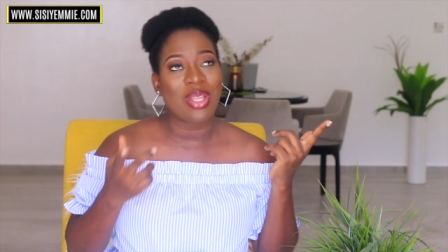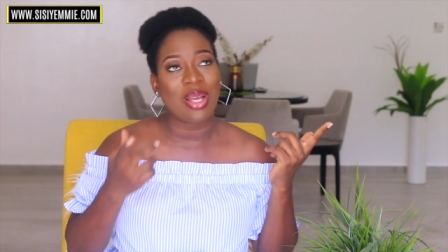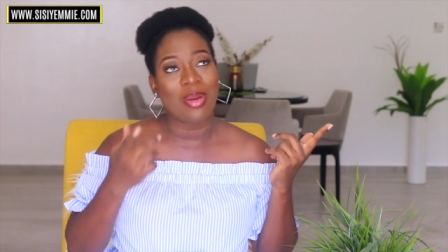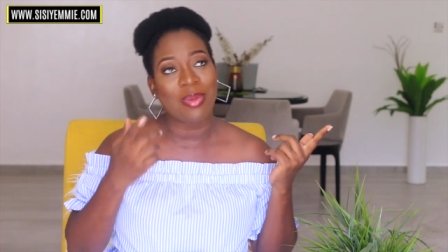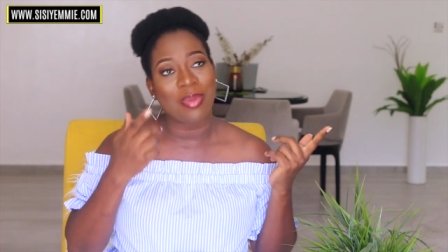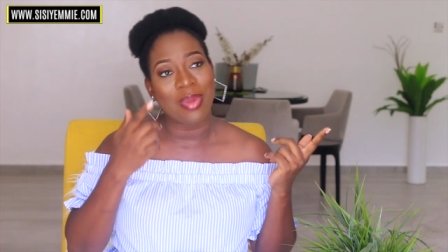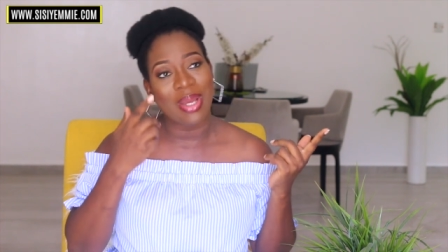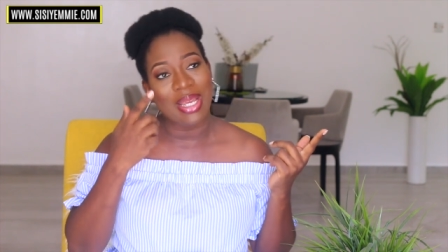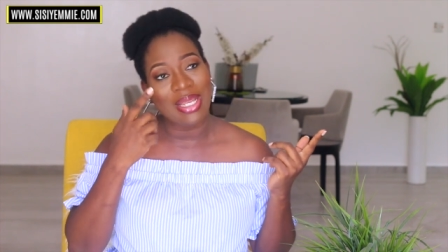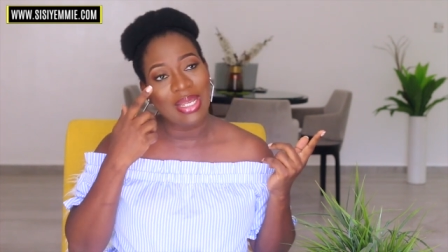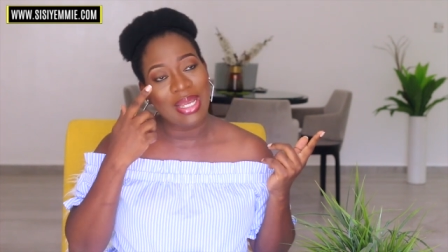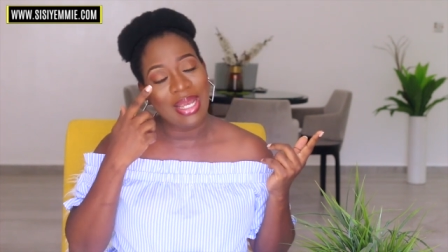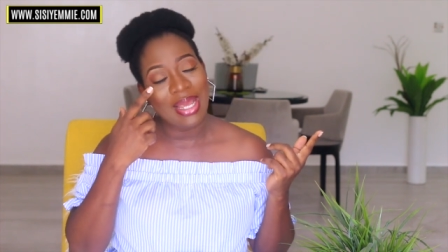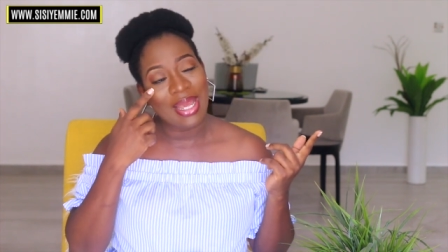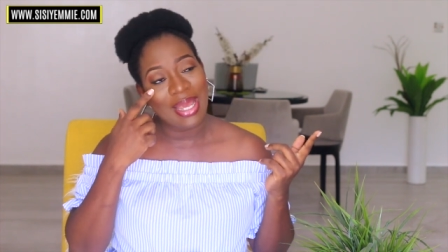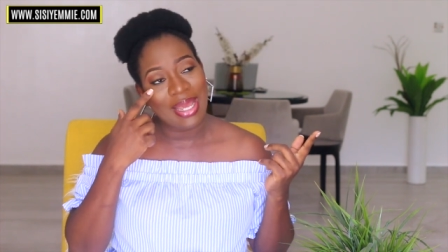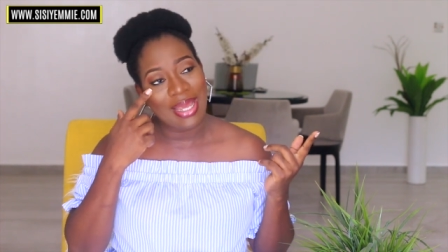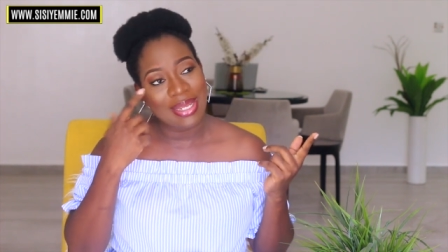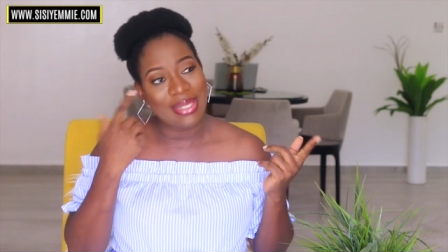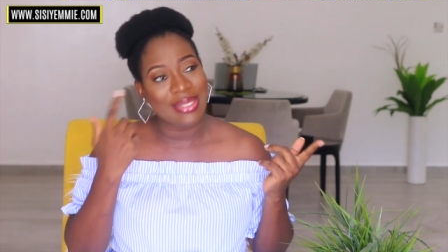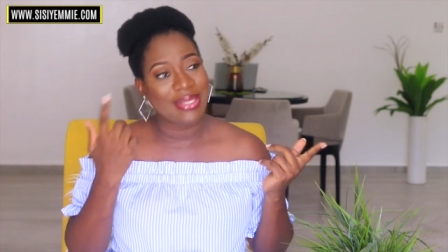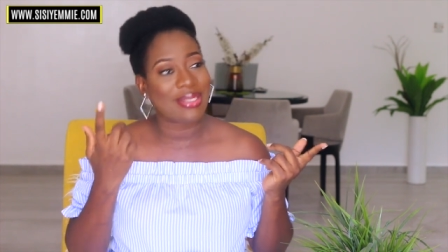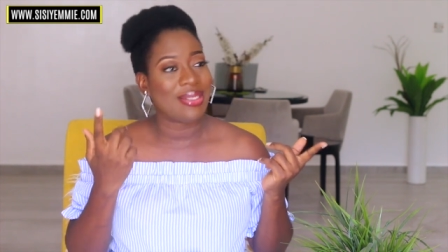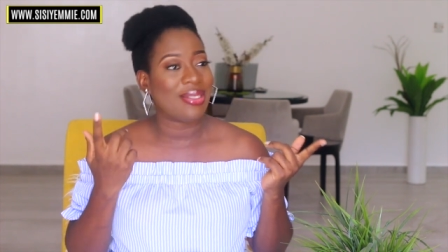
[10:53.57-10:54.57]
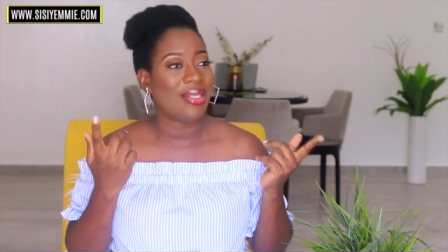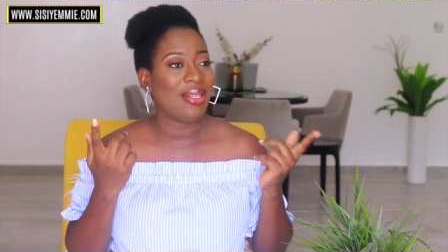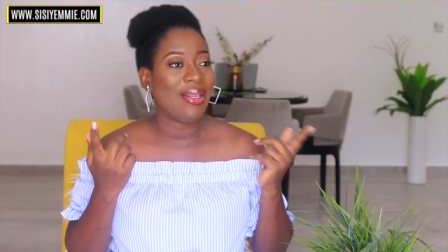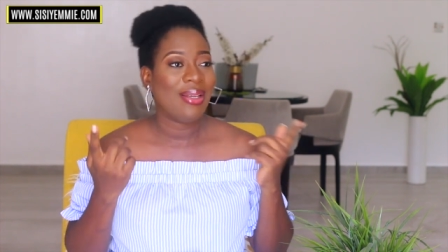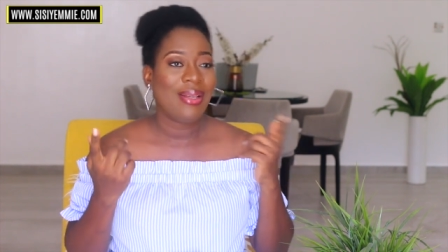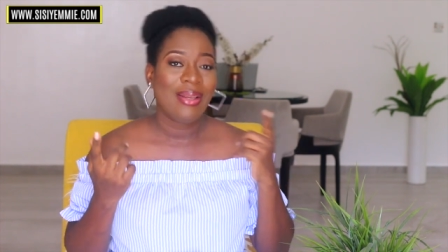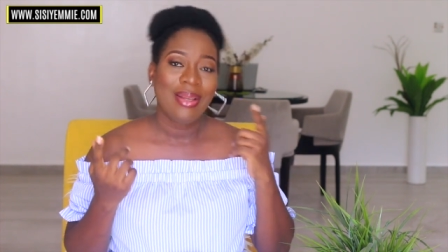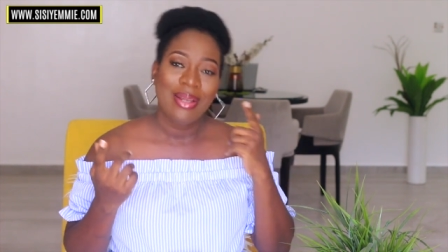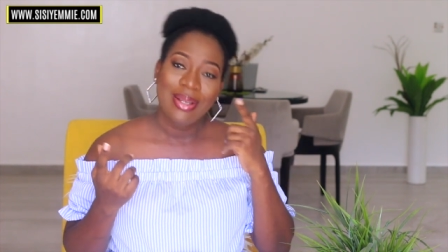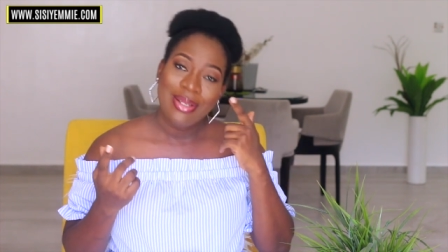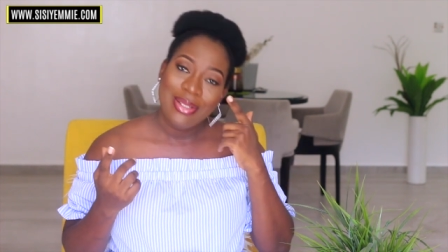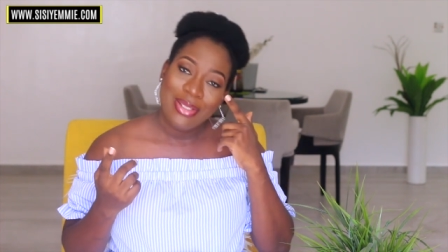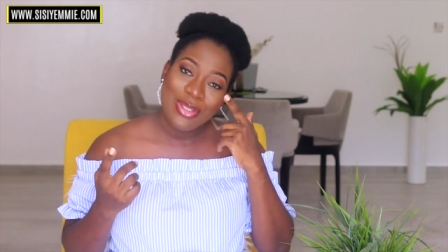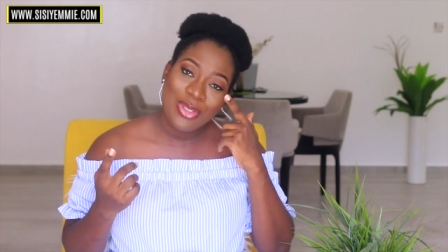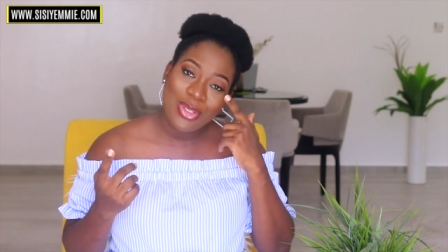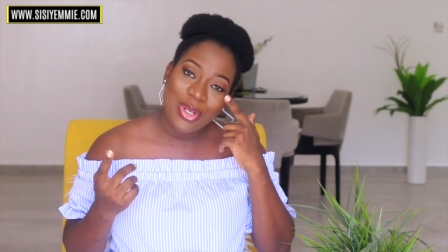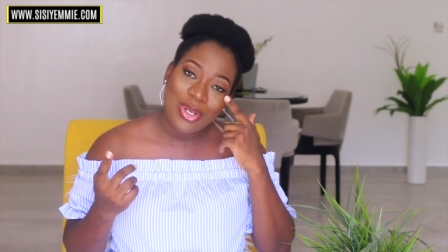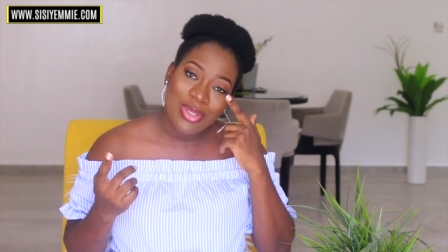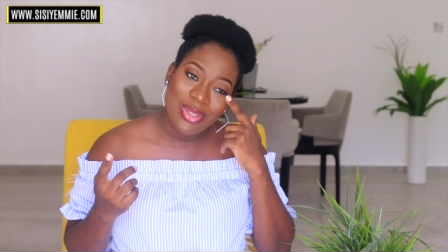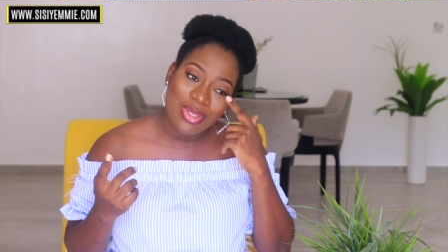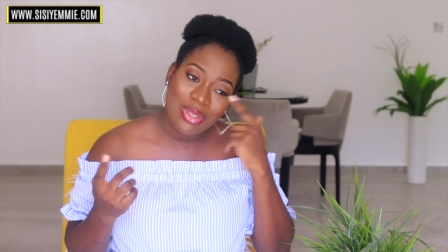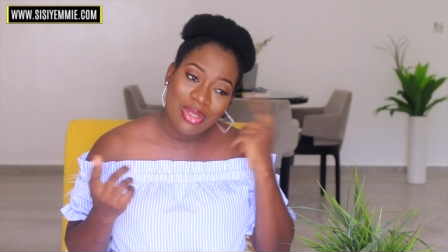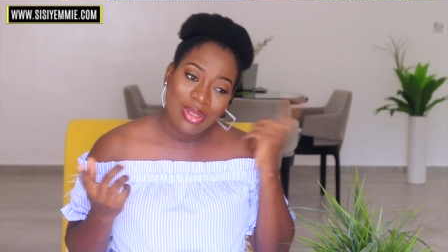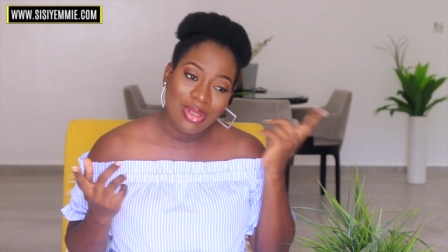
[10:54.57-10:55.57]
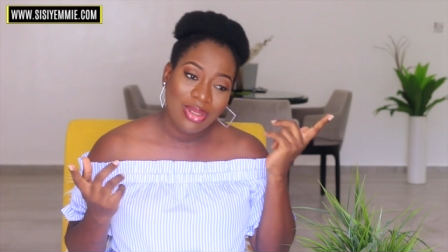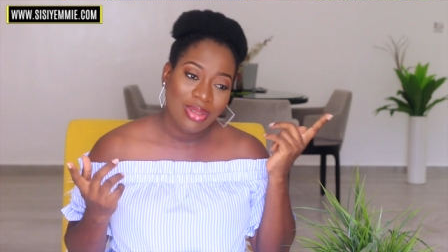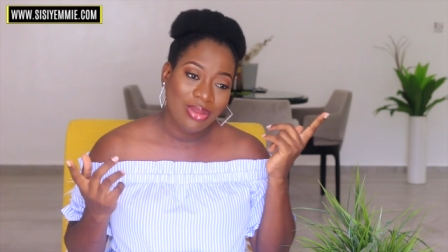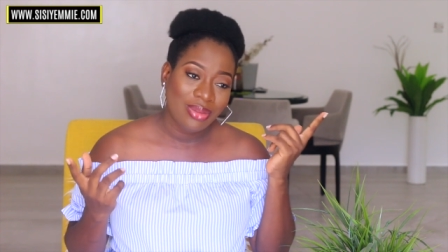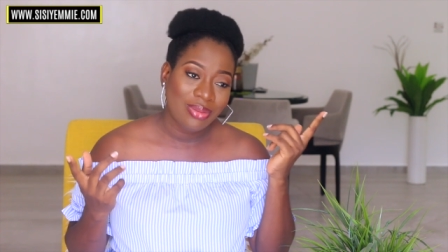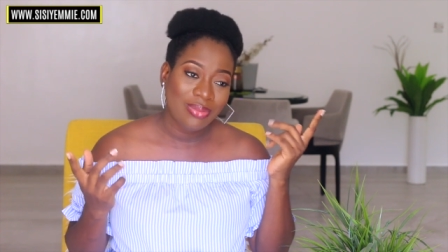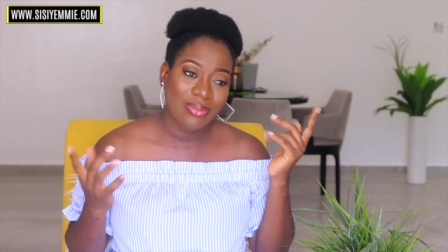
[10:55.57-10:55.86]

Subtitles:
down my eyes. Just